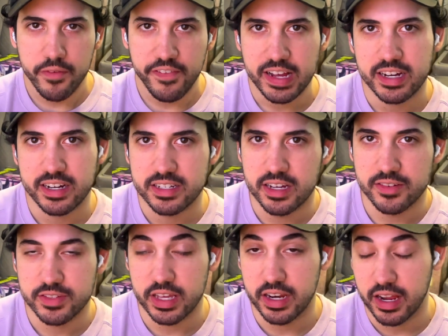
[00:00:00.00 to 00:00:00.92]
find
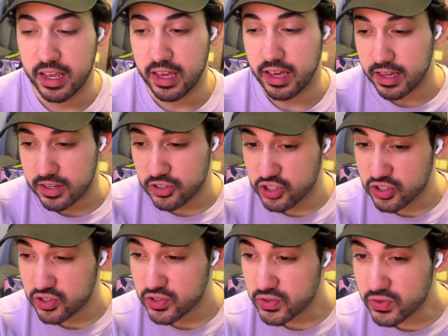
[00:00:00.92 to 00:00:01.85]
ourselves in a
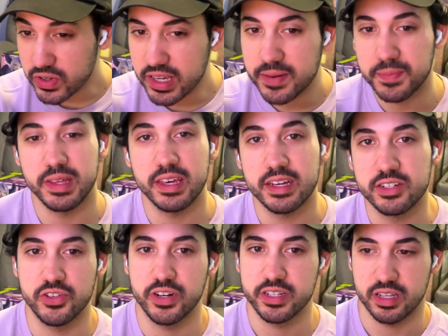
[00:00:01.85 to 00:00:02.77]
extremely
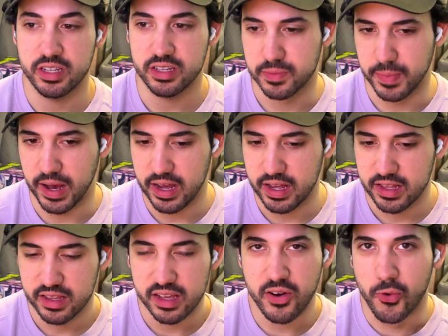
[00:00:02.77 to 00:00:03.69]
interesting spot,
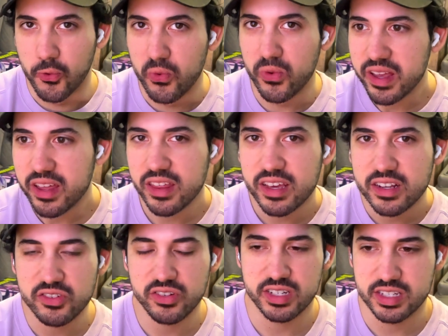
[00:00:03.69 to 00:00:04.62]
like a really
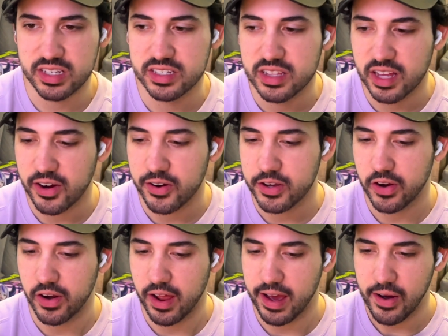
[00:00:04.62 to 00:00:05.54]
interesting
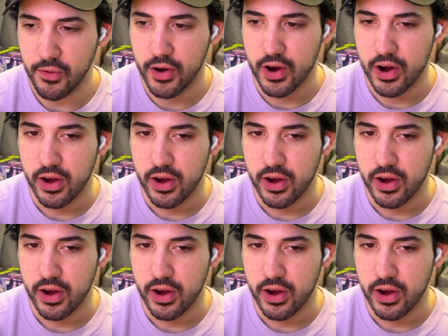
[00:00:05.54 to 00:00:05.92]
scenario now,